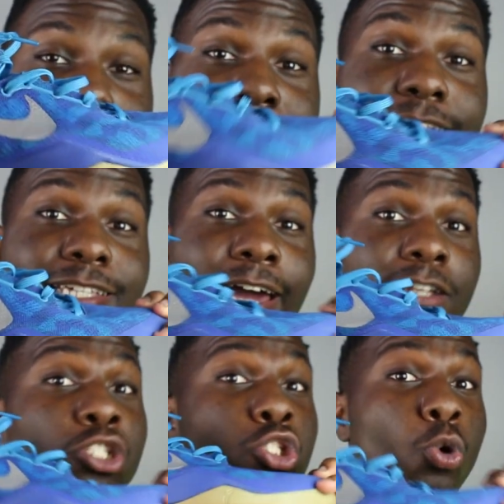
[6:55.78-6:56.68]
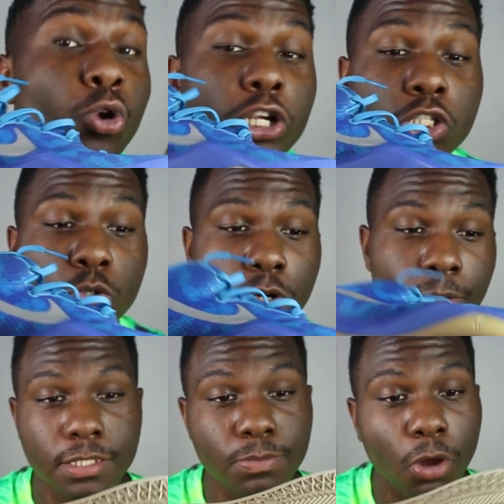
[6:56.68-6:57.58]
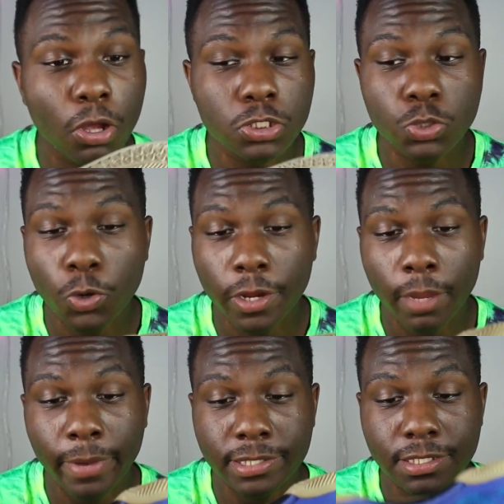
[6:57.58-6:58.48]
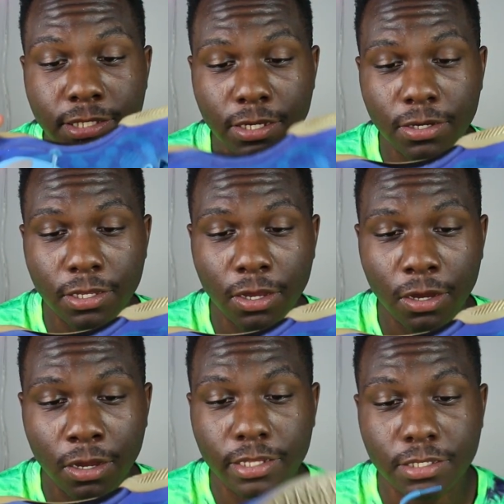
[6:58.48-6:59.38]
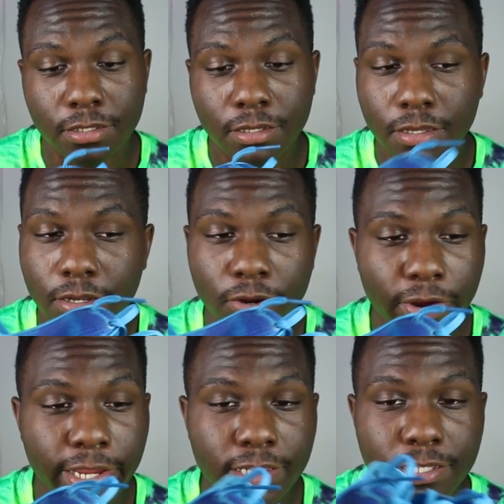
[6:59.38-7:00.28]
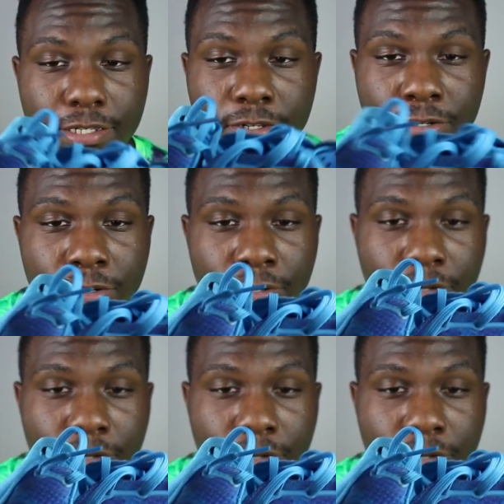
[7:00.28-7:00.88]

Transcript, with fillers: These got a story to them. A small story I'm about to tell y'all. It's crazy, dude.